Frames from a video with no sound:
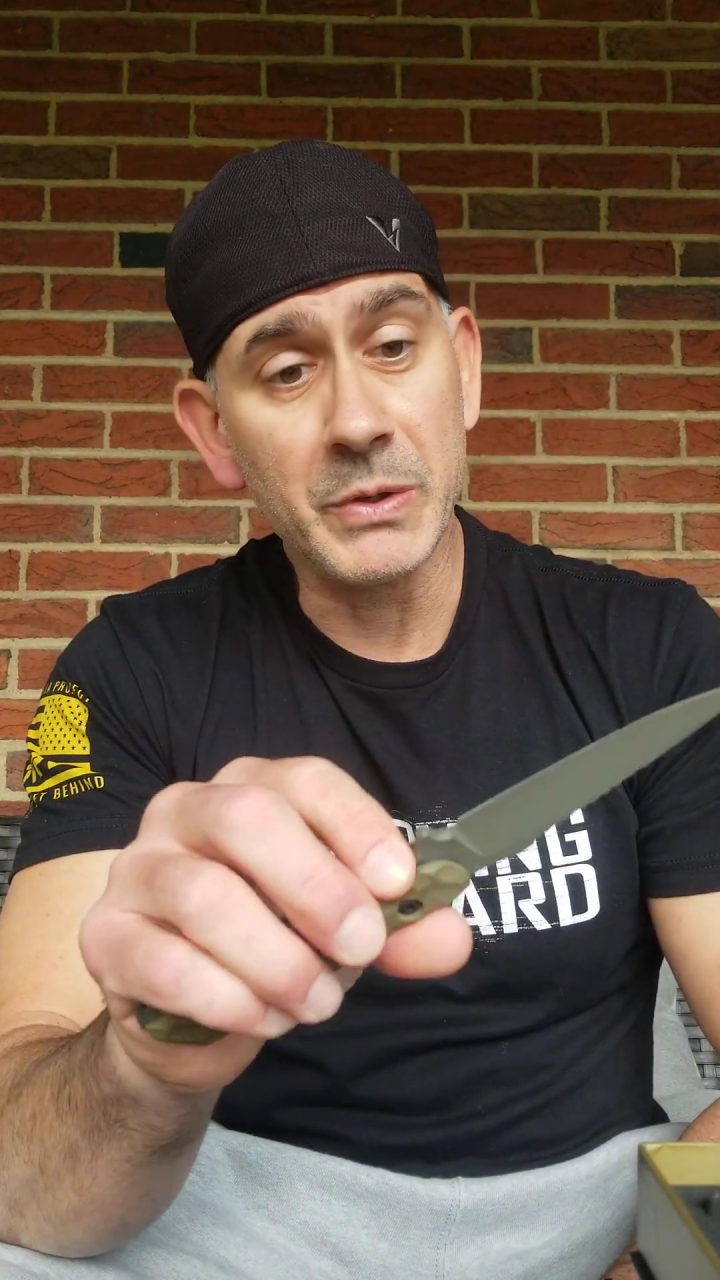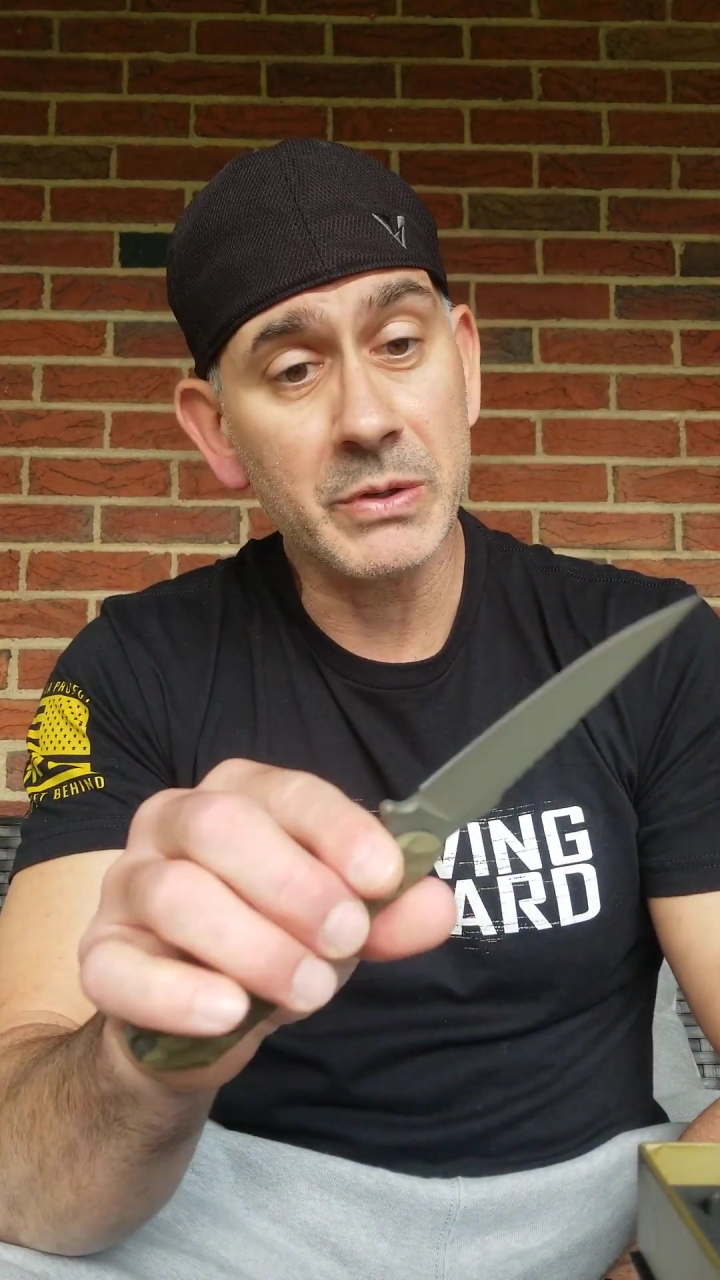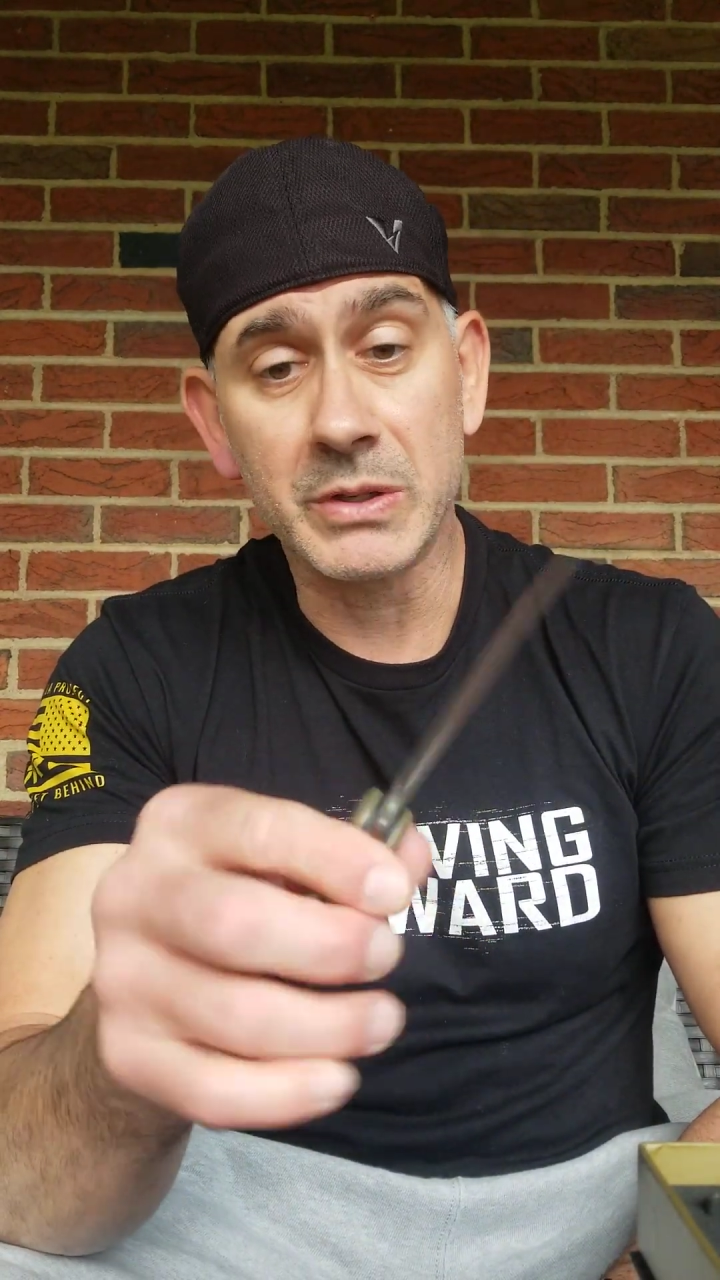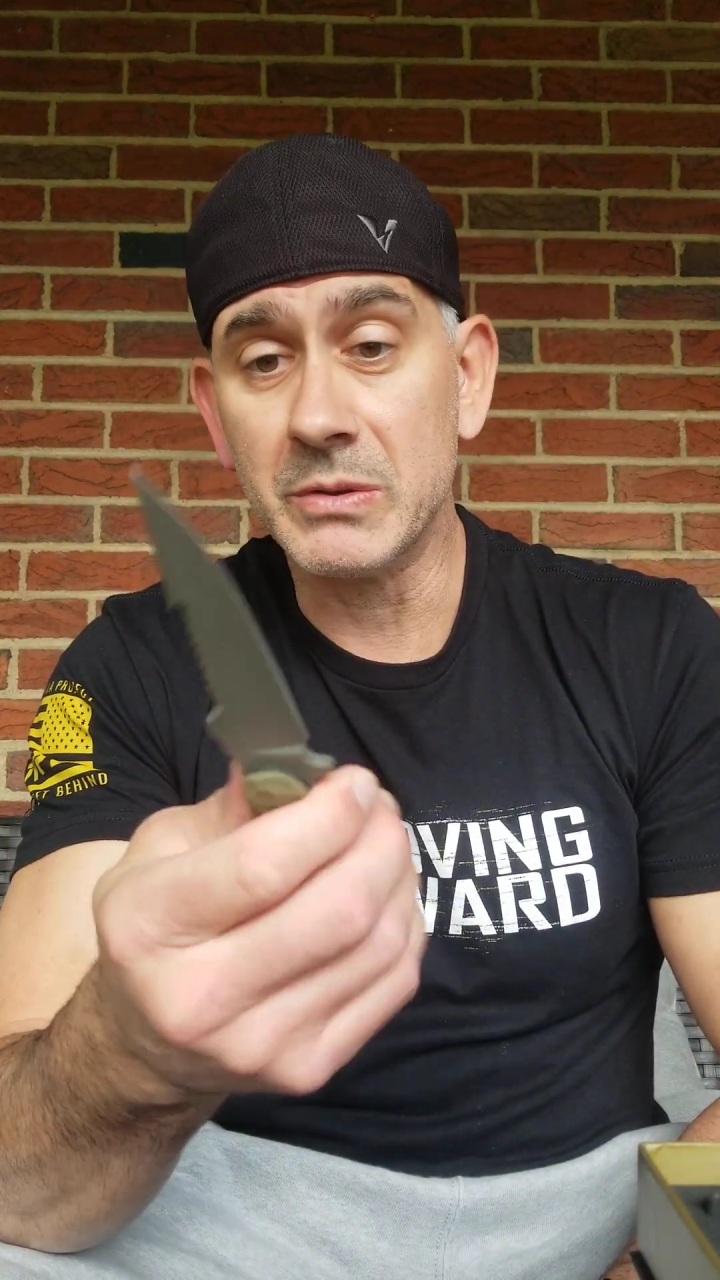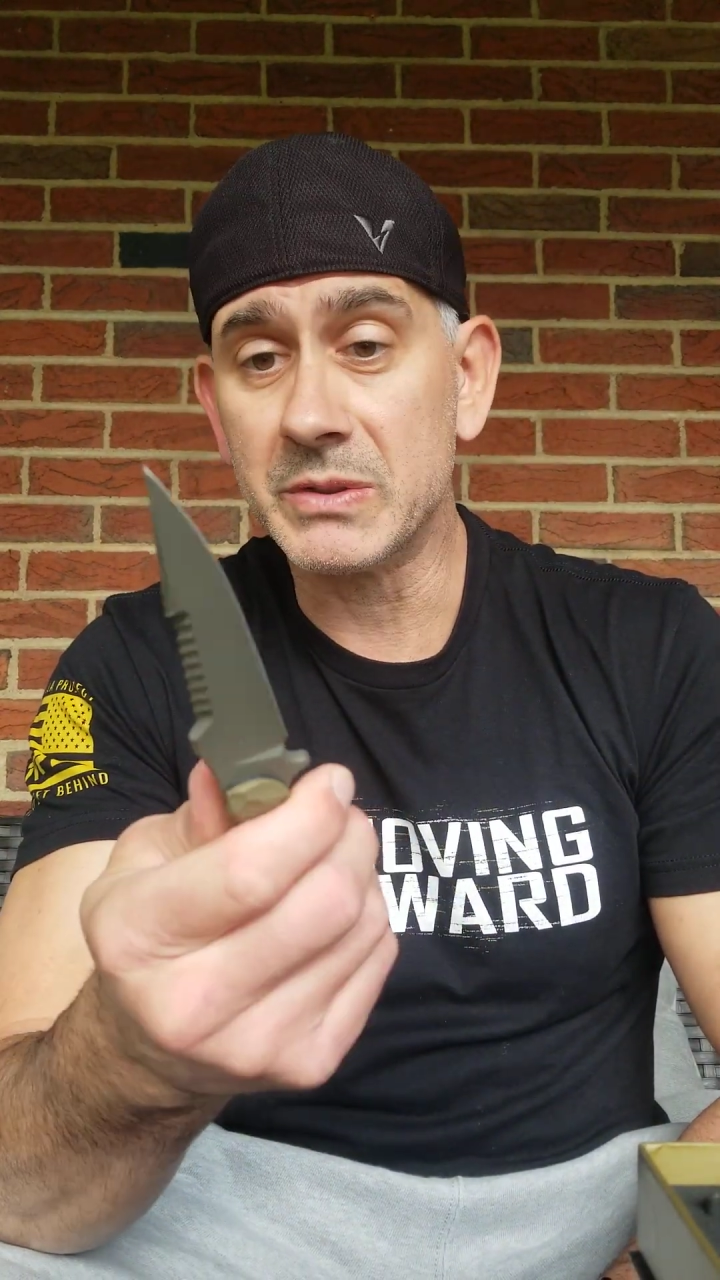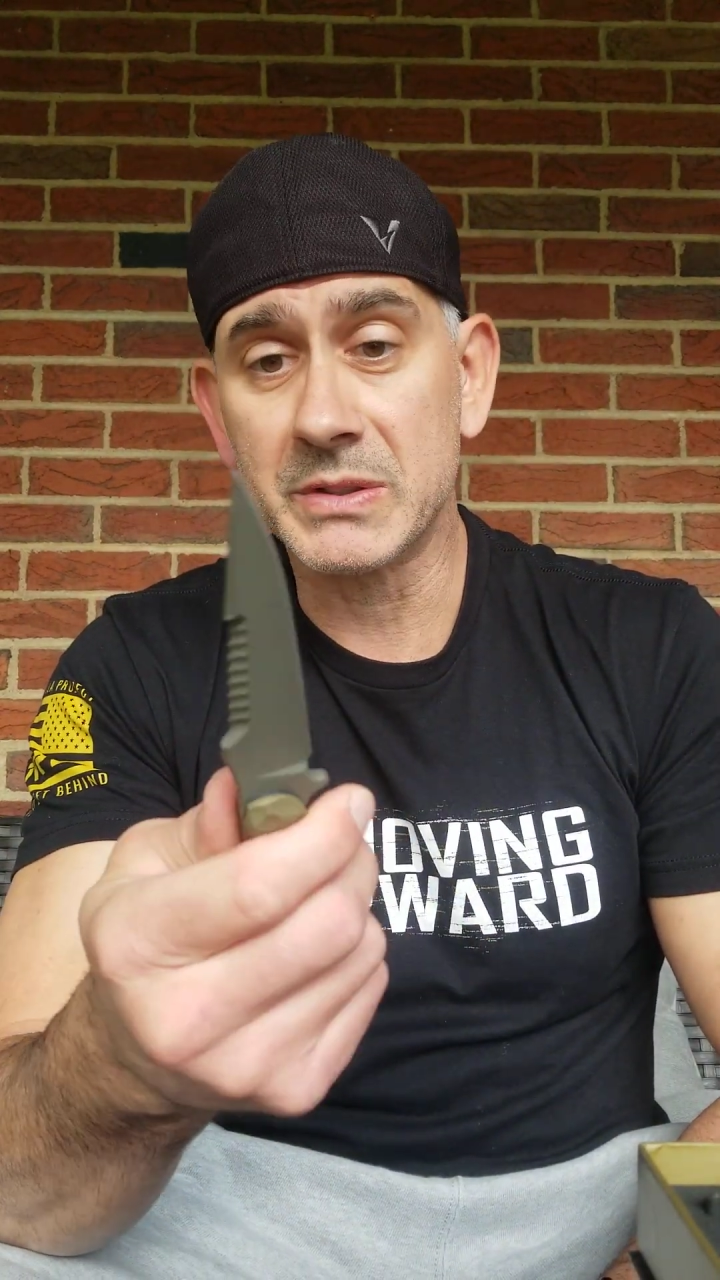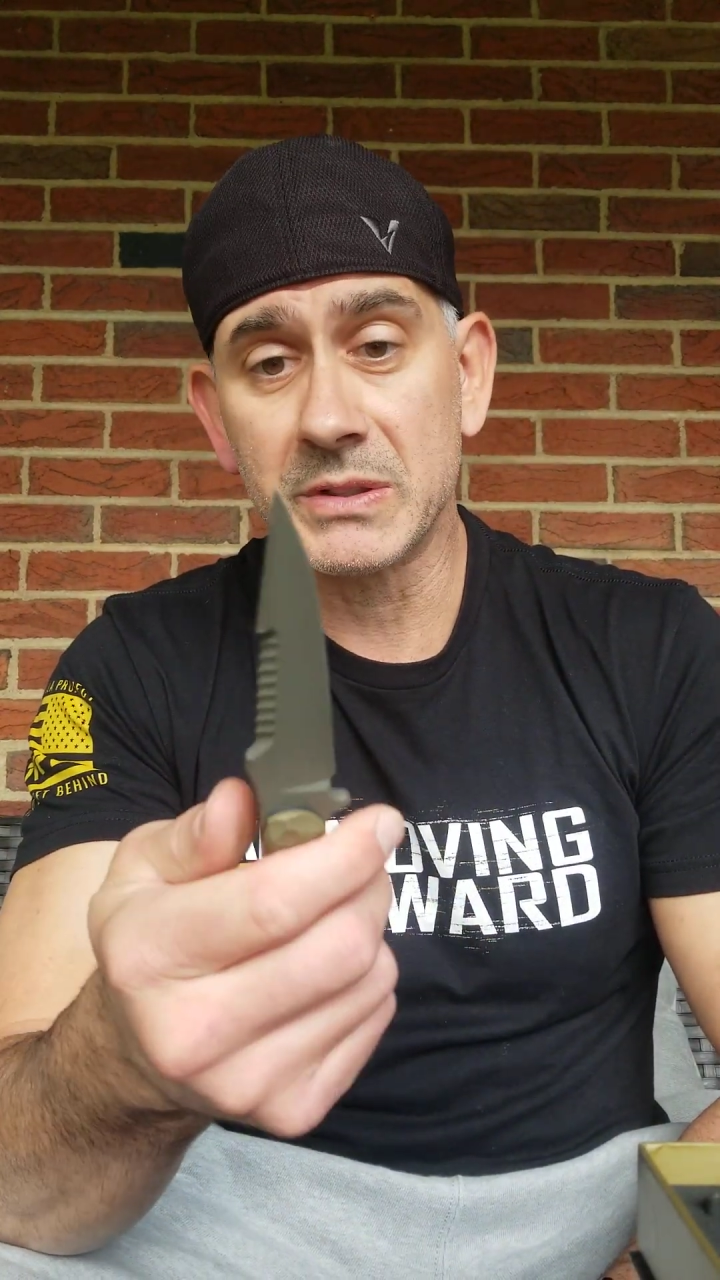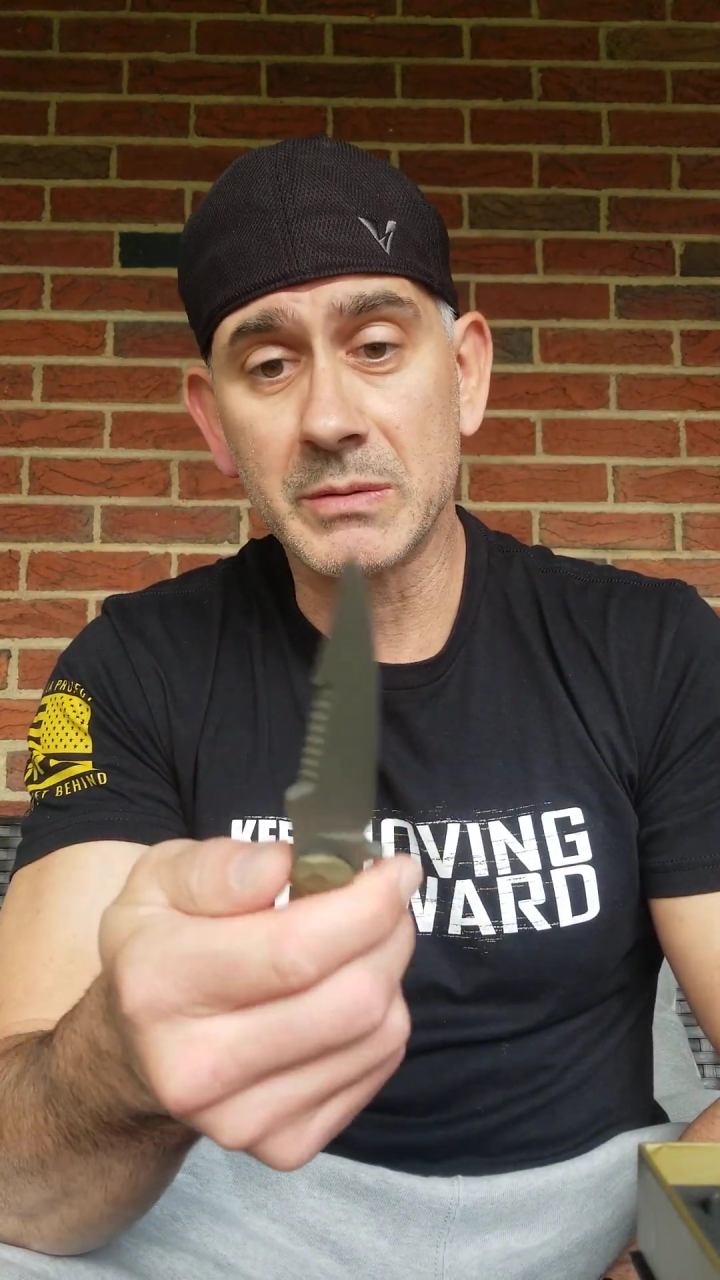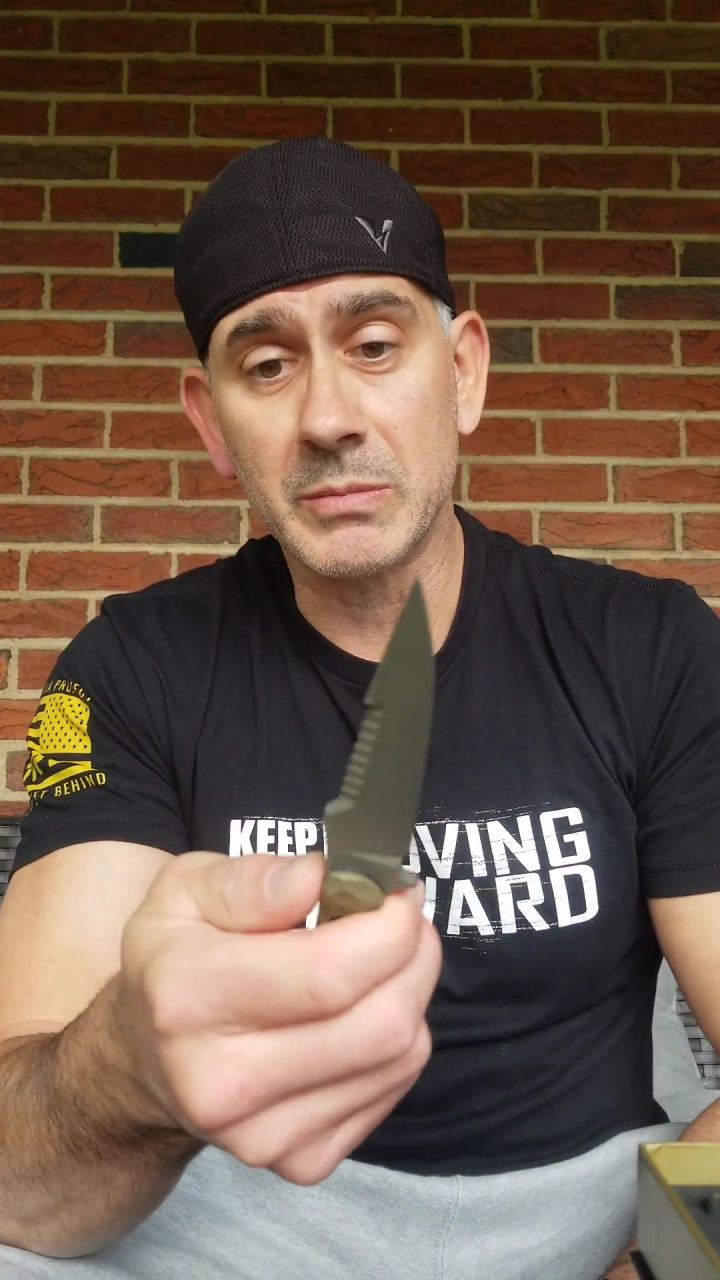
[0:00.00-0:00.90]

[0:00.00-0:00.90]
You could use this in the